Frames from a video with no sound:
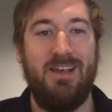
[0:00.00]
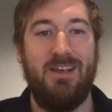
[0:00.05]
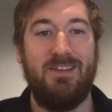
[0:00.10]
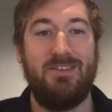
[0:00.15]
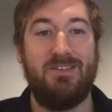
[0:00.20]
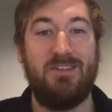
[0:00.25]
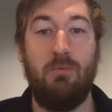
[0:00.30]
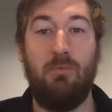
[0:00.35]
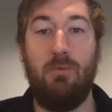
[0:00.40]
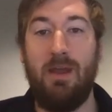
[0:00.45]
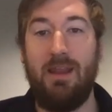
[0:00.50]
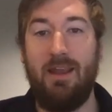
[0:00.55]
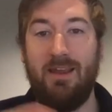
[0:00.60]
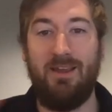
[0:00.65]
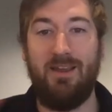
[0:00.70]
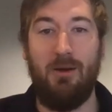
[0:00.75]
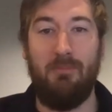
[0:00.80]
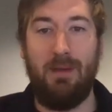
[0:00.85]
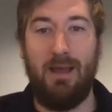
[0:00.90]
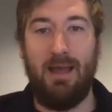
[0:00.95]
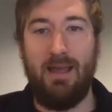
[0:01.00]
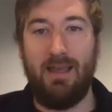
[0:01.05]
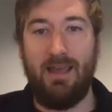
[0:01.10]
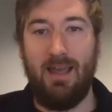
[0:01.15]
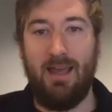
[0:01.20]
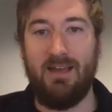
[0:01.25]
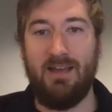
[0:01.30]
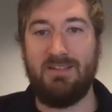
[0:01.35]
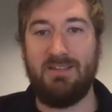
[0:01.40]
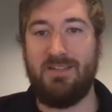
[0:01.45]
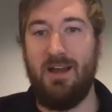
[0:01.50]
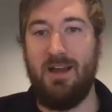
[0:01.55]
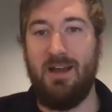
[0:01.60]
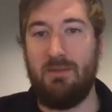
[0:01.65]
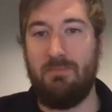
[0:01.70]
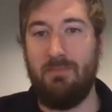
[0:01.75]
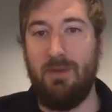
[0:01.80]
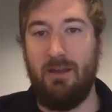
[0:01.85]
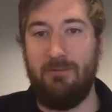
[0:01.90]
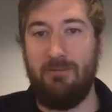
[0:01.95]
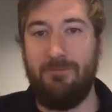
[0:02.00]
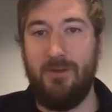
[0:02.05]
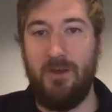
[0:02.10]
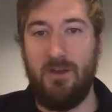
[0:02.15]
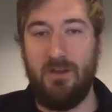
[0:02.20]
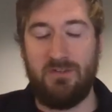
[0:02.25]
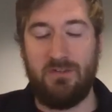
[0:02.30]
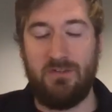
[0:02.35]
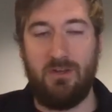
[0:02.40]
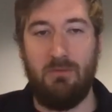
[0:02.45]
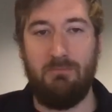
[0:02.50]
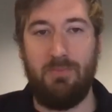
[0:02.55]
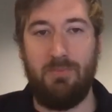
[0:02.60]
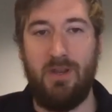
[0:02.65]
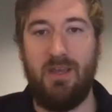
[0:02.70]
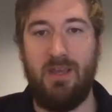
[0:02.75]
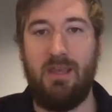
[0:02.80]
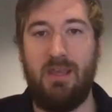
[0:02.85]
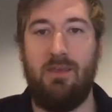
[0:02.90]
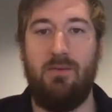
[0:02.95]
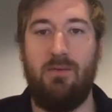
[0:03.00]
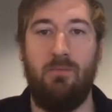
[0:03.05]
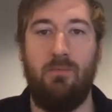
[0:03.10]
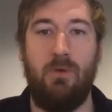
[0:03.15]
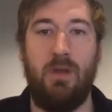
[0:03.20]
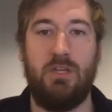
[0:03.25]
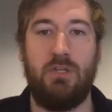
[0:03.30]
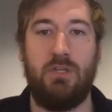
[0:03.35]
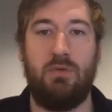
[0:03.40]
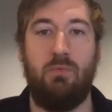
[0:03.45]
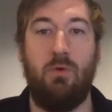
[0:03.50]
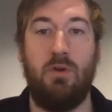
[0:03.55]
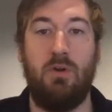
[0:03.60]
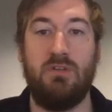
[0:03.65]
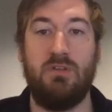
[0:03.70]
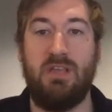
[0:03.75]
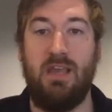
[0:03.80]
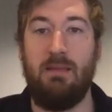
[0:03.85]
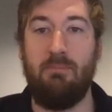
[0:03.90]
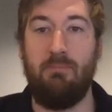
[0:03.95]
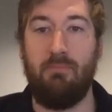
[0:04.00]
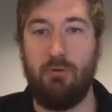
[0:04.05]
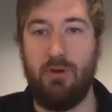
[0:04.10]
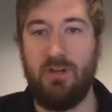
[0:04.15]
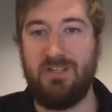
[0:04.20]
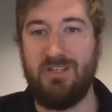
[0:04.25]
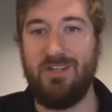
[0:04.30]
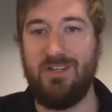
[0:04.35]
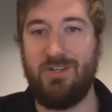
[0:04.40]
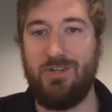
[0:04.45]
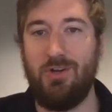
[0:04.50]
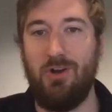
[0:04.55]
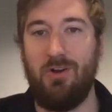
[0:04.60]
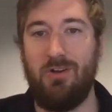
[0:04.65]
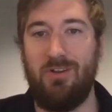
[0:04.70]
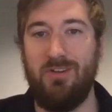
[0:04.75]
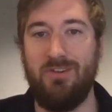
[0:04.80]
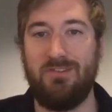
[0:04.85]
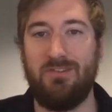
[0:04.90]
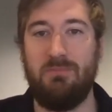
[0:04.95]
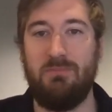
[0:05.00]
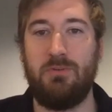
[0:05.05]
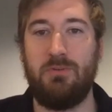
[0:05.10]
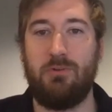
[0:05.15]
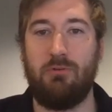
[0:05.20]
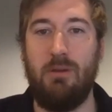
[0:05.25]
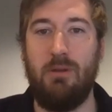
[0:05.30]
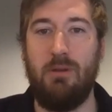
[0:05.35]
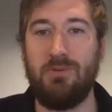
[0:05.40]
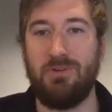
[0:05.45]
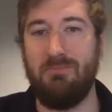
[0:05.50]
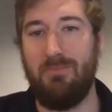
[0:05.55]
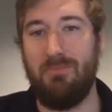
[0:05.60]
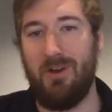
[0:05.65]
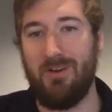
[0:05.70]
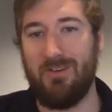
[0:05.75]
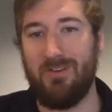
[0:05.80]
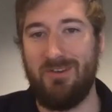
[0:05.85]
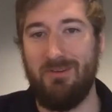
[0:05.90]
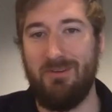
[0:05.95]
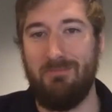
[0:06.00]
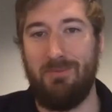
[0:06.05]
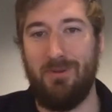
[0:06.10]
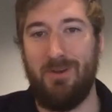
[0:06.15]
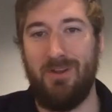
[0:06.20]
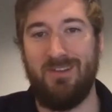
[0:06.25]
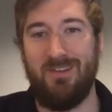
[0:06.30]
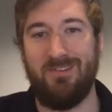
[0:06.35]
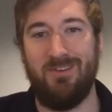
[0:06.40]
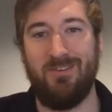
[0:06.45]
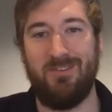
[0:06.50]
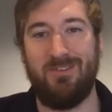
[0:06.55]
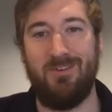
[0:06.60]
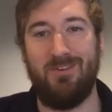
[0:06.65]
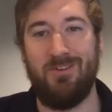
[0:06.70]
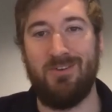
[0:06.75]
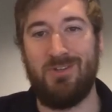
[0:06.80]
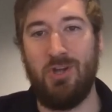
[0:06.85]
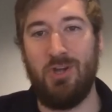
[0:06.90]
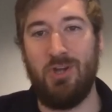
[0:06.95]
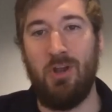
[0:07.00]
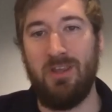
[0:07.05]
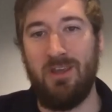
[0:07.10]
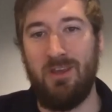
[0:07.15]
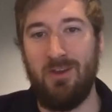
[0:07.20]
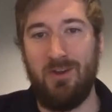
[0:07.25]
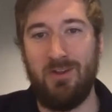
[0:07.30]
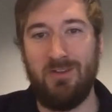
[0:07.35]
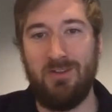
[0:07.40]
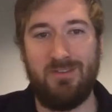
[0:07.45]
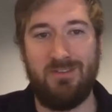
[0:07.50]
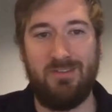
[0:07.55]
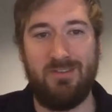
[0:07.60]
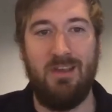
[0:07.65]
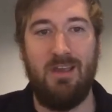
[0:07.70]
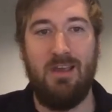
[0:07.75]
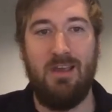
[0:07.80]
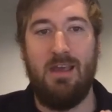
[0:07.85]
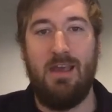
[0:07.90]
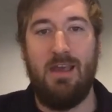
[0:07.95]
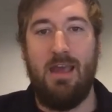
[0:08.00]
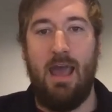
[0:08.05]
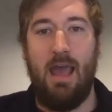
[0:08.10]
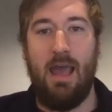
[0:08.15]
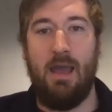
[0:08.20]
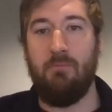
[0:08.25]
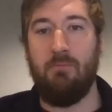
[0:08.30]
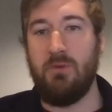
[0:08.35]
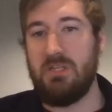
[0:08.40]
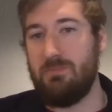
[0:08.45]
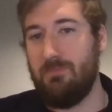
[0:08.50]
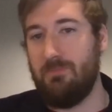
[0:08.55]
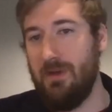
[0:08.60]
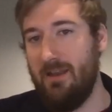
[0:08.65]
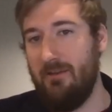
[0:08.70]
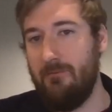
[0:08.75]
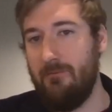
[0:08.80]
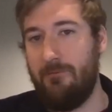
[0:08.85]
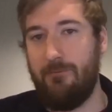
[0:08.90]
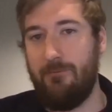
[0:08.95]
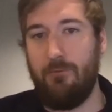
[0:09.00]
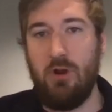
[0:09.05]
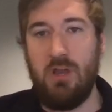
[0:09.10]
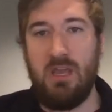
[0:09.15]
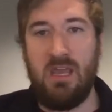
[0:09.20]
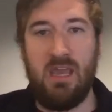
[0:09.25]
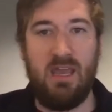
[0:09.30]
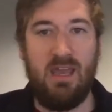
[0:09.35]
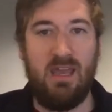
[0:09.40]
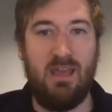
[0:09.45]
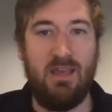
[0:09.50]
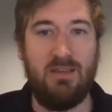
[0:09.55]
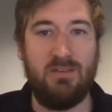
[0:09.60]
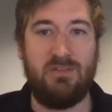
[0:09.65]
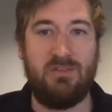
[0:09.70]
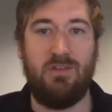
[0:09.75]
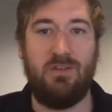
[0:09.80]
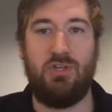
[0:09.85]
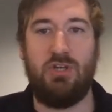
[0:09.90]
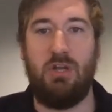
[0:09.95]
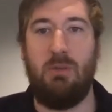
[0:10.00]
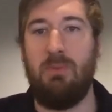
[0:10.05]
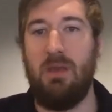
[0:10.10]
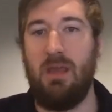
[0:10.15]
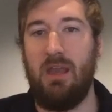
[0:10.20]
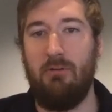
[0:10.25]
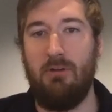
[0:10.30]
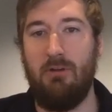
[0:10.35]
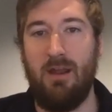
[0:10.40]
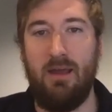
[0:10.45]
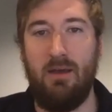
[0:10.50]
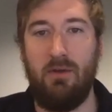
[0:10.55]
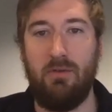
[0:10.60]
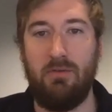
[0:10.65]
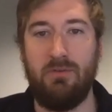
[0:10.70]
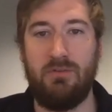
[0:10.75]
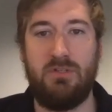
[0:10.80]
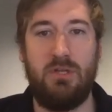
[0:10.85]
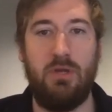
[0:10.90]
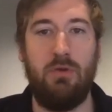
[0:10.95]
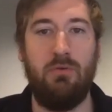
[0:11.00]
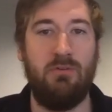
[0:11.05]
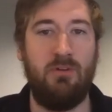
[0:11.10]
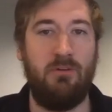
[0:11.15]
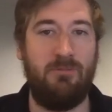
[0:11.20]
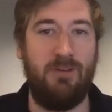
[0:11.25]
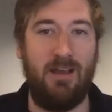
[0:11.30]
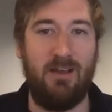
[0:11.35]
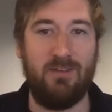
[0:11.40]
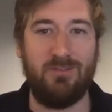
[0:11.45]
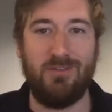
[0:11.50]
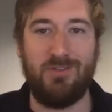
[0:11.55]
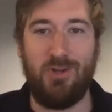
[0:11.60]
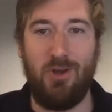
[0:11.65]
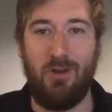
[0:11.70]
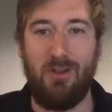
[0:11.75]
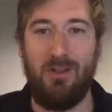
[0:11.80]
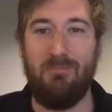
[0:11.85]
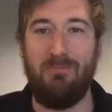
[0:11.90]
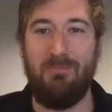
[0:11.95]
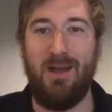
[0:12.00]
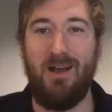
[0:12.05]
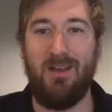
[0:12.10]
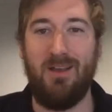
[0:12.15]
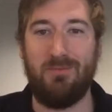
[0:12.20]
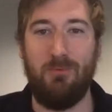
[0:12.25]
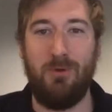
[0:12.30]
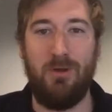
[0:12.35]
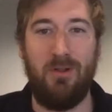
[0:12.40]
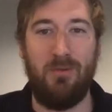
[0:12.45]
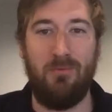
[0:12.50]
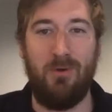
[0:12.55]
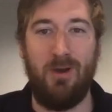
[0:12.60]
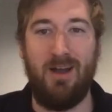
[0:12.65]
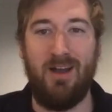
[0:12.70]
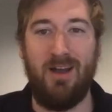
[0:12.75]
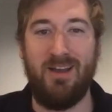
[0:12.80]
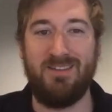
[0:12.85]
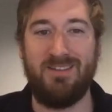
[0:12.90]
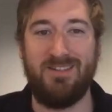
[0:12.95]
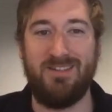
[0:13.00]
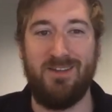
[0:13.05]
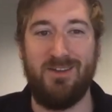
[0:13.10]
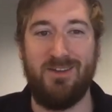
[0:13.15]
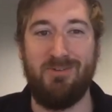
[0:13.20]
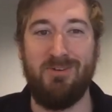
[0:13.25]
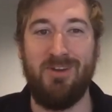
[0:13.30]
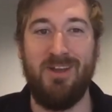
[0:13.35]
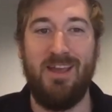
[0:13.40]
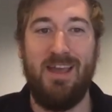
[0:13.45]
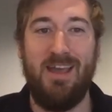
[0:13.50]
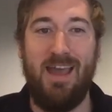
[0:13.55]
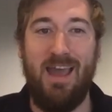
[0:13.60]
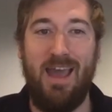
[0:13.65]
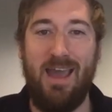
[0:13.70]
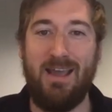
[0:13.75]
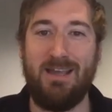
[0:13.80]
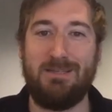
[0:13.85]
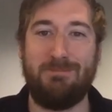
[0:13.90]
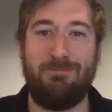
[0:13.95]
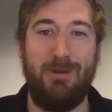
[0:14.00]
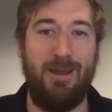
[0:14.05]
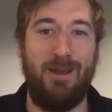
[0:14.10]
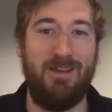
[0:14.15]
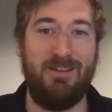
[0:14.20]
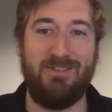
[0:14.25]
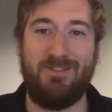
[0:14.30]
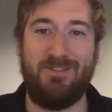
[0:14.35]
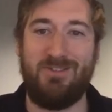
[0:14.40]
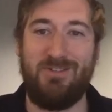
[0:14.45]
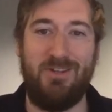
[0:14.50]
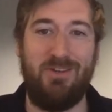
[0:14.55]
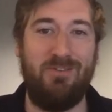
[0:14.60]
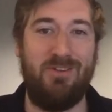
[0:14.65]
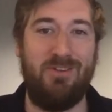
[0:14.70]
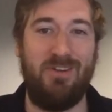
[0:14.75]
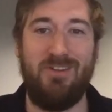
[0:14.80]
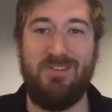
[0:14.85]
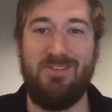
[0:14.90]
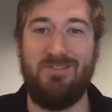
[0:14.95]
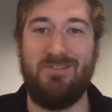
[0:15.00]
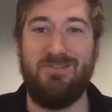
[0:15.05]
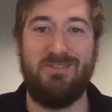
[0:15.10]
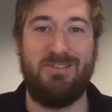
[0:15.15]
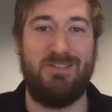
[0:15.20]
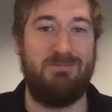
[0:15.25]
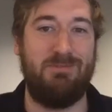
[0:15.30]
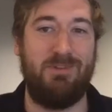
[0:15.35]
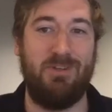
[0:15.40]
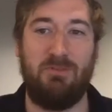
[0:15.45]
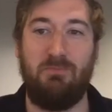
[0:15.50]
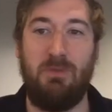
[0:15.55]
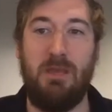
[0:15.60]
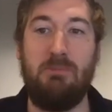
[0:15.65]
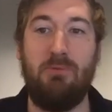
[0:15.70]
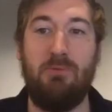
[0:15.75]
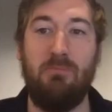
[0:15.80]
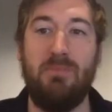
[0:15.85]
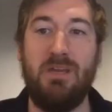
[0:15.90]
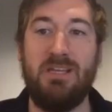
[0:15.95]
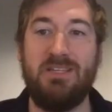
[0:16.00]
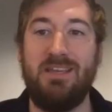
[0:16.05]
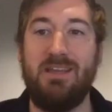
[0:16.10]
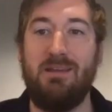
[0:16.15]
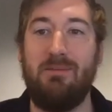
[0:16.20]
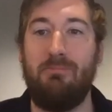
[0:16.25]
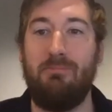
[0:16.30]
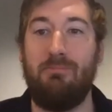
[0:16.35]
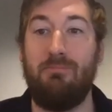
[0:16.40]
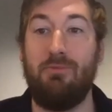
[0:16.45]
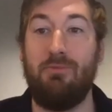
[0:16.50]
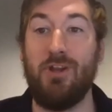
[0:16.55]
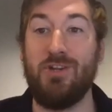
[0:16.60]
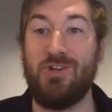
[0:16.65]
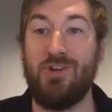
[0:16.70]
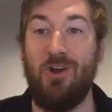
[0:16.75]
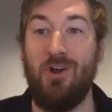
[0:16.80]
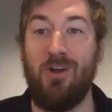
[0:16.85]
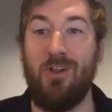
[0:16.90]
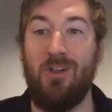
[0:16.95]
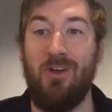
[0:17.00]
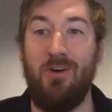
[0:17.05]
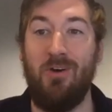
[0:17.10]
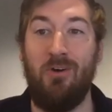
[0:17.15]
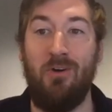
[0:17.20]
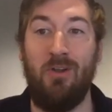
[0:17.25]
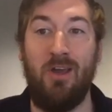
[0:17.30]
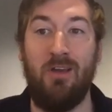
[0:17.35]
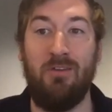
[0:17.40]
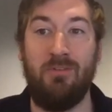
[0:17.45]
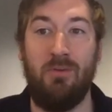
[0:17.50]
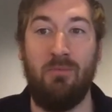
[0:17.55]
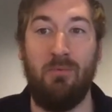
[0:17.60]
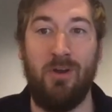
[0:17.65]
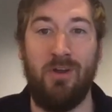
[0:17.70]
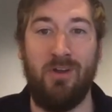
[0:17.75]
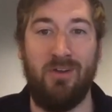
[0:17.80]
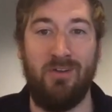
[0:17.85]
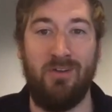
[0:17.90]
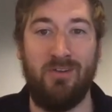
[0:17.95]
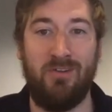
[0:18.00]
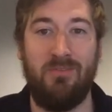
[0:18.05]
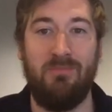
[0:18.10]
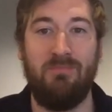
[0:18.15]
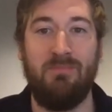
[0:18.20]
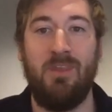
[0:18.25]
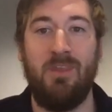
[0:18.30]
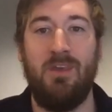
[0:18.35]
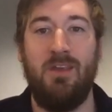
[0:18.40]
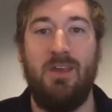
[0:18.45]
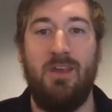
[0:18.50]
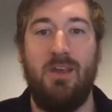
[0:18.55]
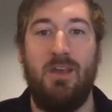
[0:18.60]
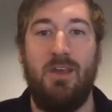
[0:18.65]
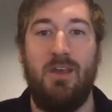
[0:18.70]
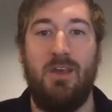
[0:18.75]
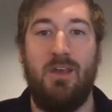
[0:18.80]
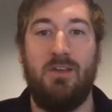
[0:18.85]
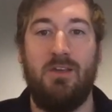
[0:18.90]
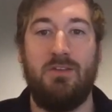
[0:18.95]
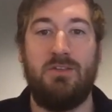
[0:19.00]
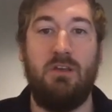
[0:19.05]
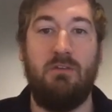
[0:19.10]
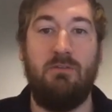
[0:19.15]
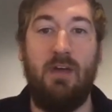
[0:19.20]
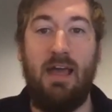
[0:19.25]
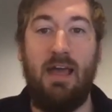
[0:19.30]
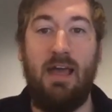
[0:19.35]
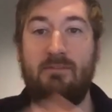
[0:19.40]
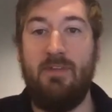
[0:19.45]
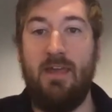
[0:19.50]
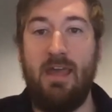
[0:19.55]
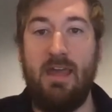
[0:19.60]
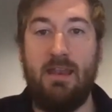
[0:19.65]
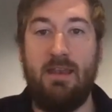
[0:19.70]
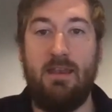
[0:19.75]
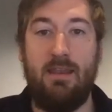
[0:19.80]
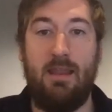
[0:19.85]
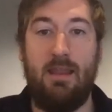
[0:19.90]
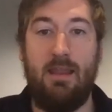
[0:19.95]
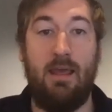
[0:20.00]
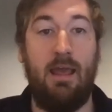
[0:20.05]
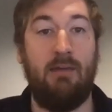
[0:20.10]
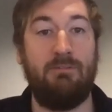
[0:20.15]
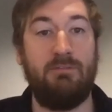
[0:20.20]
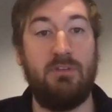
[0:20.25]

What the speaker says: So when I got back, I started my first company, which was a British chocolate subscription box company. So it was called Jolly Goods. And we spent 3 years shipping around 200,000 chocolate bars worldwide to expats, students, just people missing British chocolate all over the world. So that then, after